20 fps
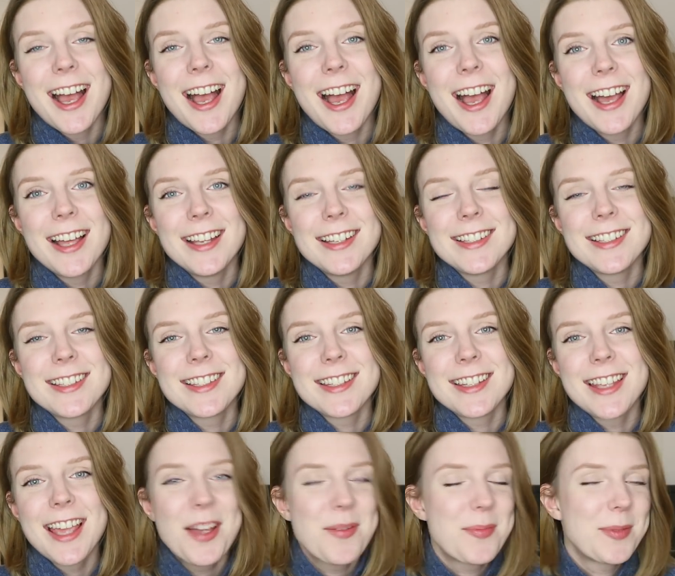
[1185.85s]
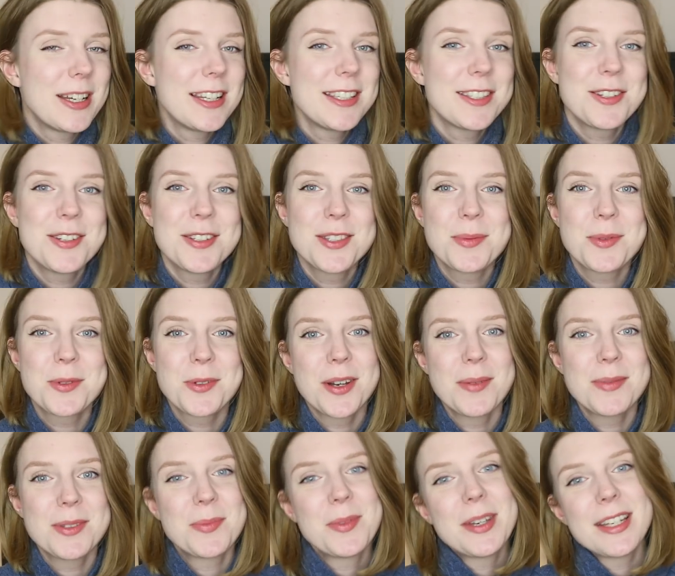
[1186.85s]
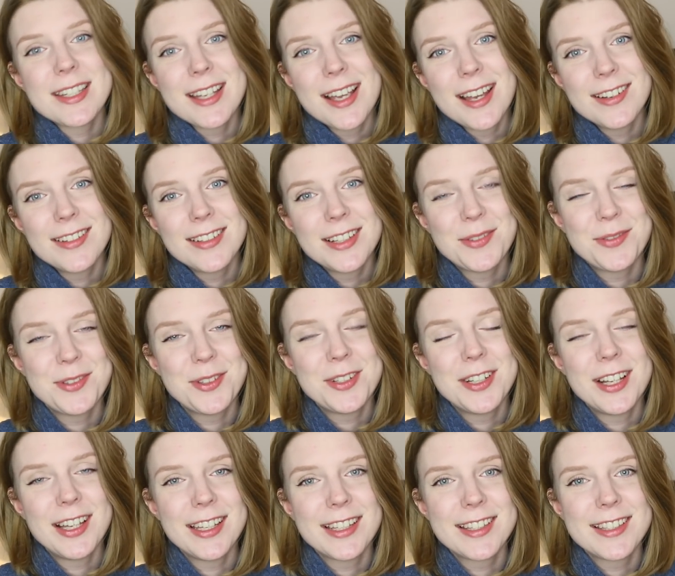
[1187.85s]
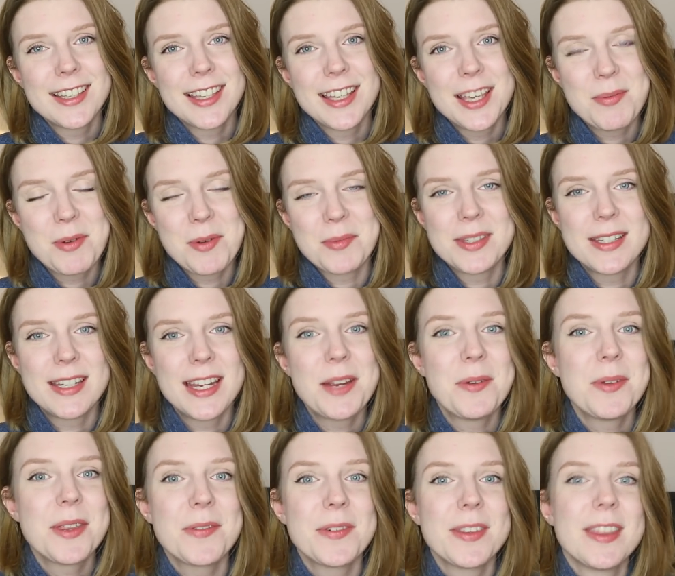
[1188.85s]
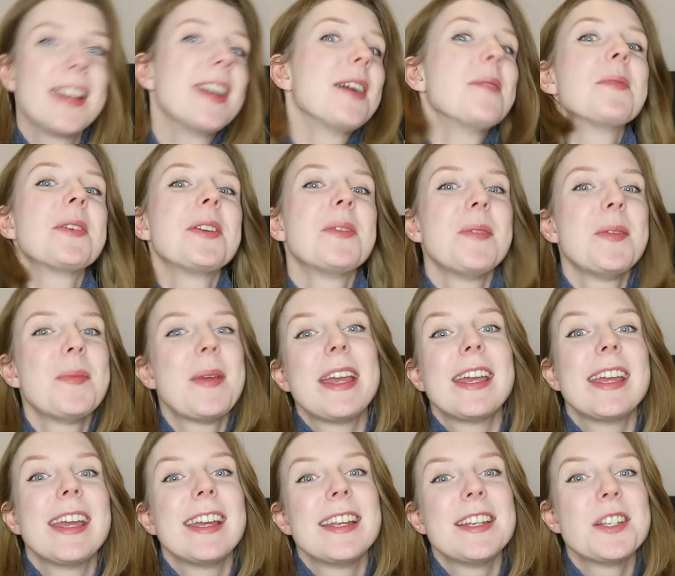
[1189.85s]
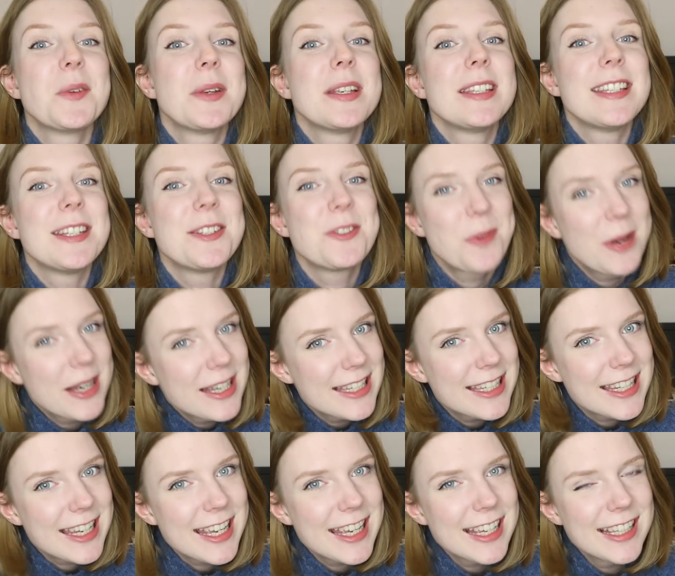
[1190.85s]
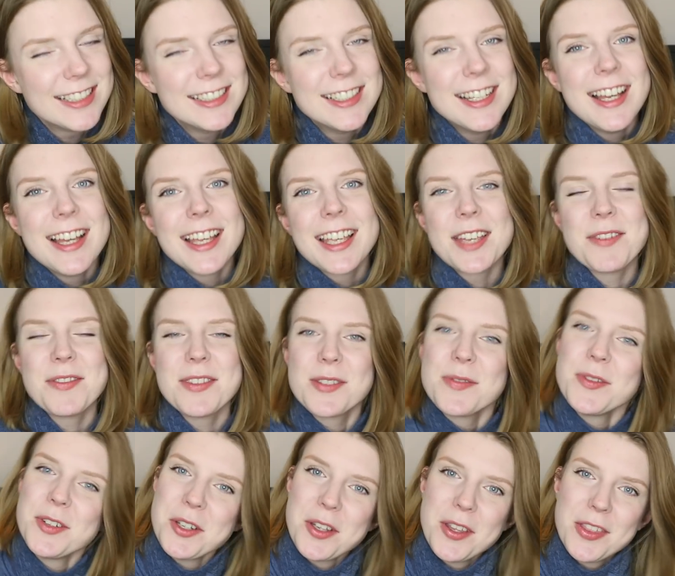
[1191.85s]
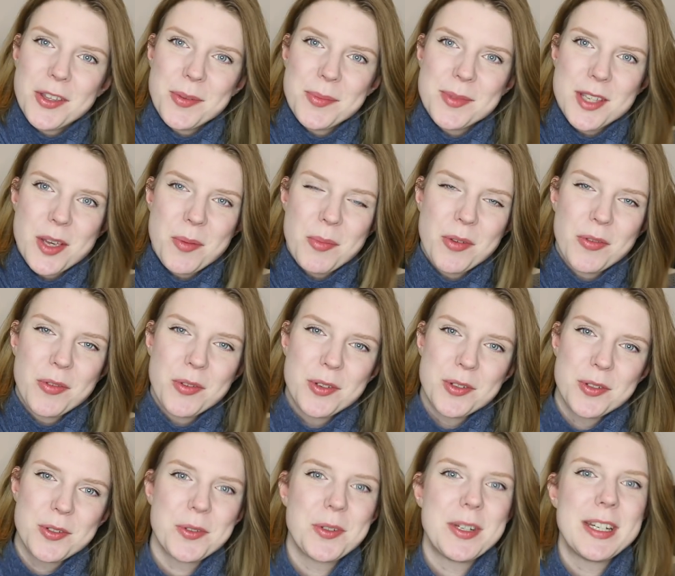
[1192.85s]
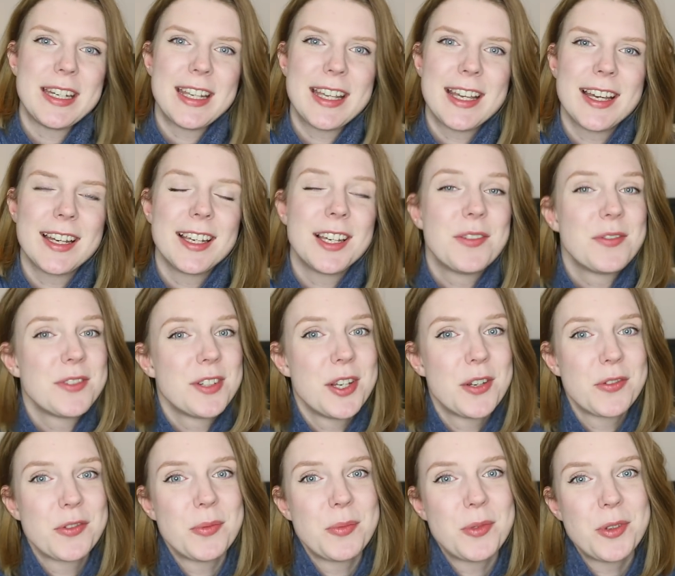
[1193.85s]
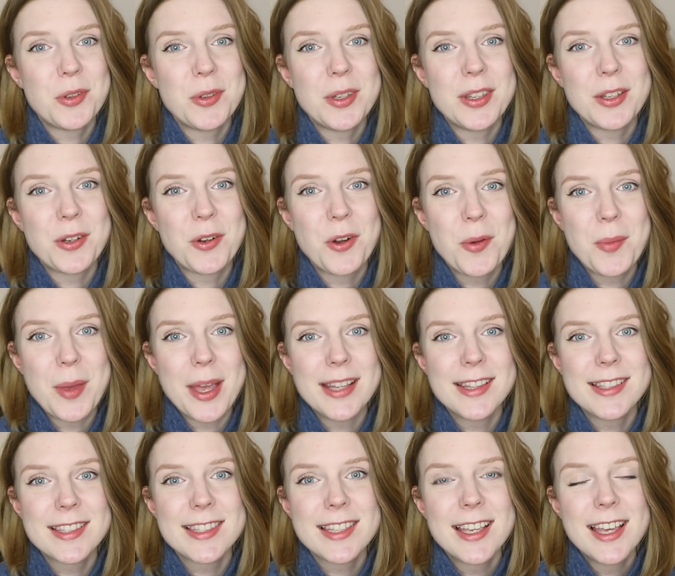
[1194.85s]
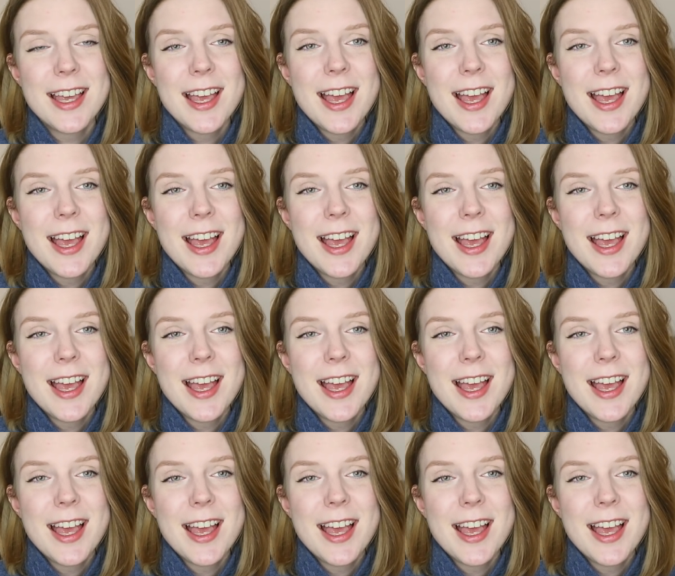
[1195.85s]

And yeah, please do subscribe to my channel if you'd like to keep up to date with everything I'm going to be making in 2020. Give this video a thumbs up if you enjoyed it. I'd love to hear from you in the comments.